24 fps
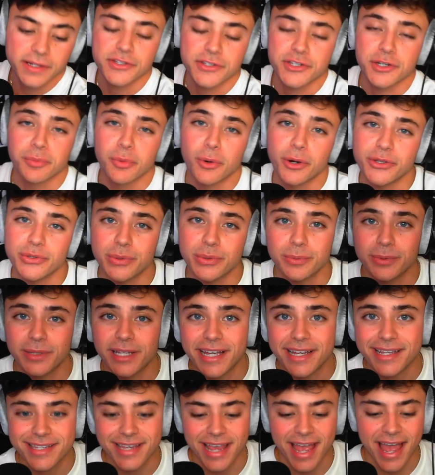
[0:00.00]
It is your boy Twin
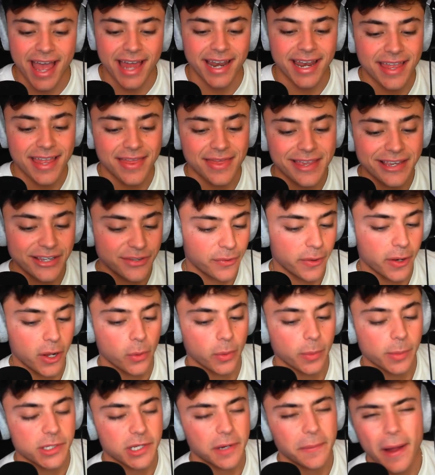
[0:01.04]
and in this
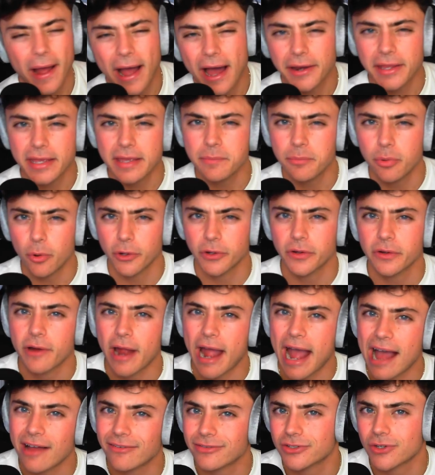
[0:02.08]
video we're going to talk about how to import your
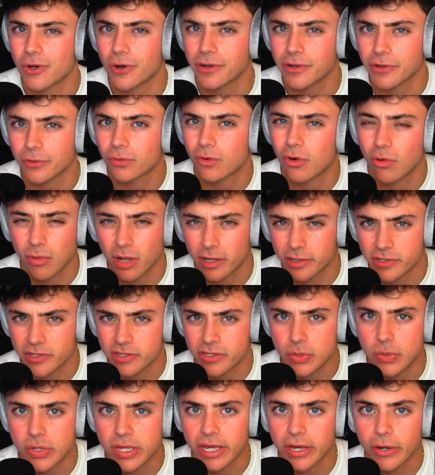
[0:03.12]
avatar into Roblox
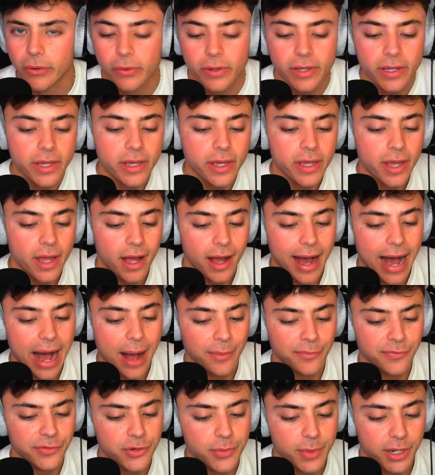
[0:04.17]
Studio.
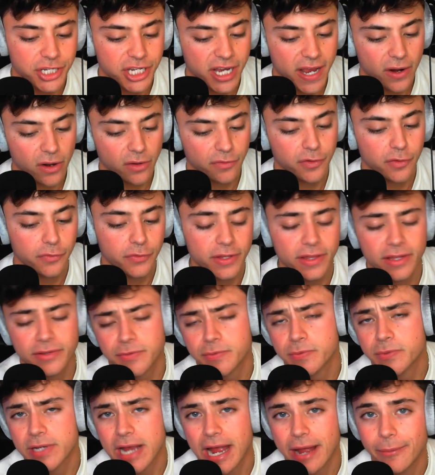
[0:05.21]
Um, if you're new to my channel, feel free to hit
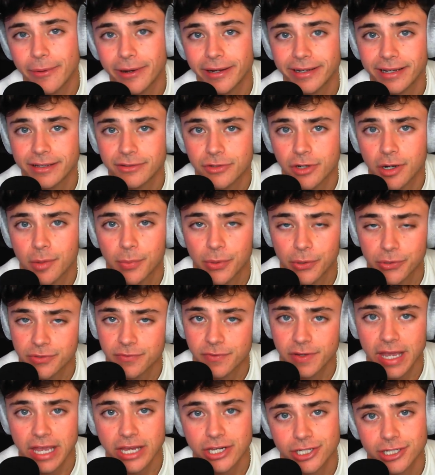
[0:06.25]
that subscribe button and turn on
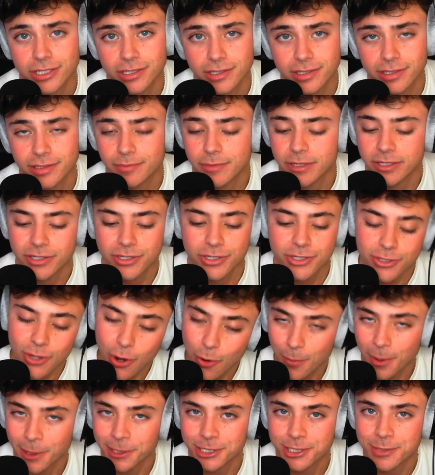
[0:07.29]
post notifications.
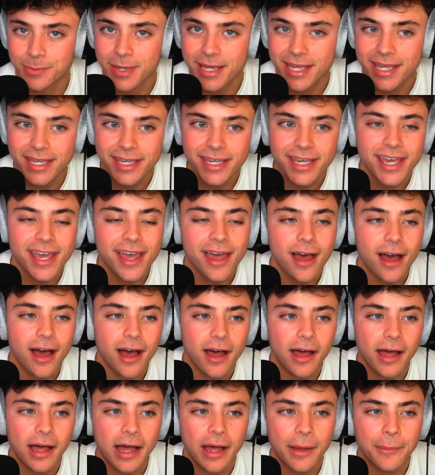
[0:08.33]
so much to me.
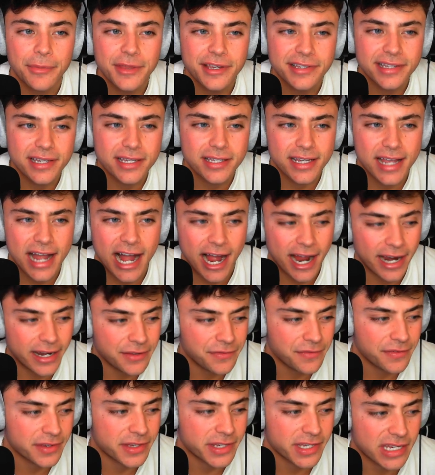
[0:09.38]
Um, this is
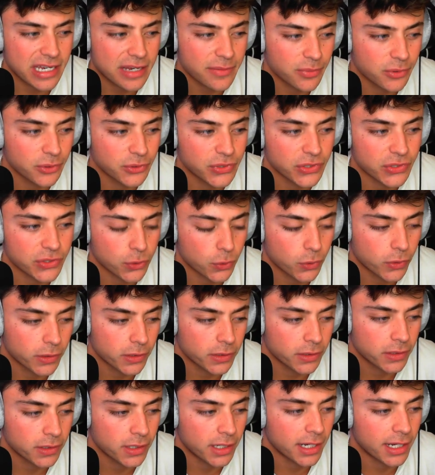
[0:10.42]
kind of a simple
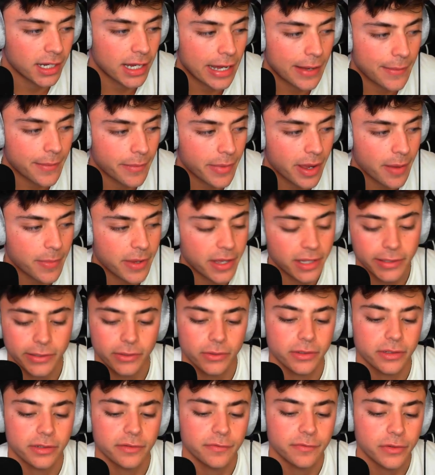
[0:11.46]
tutorial. Um, it might be a
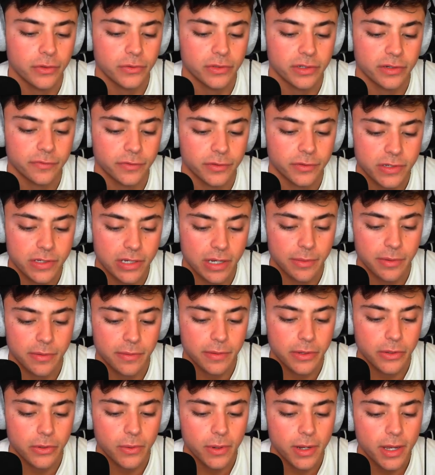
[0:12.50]
little confusing for some
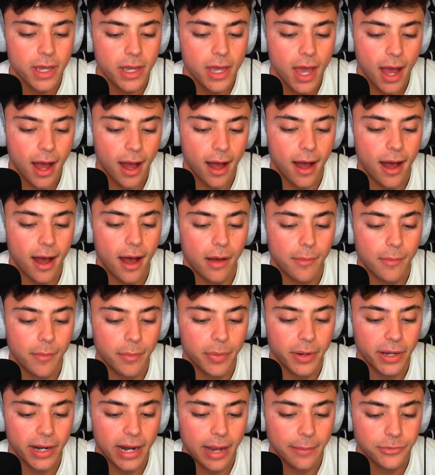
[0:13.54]
of you,
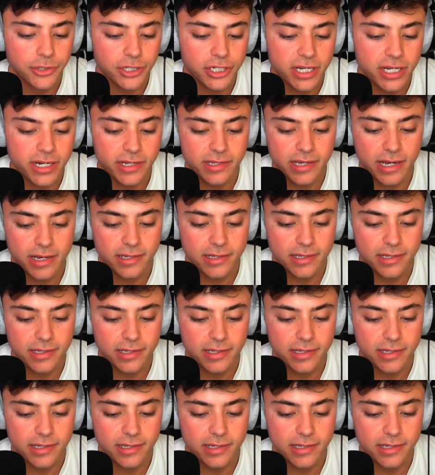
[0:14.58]
um, but I'm just going to say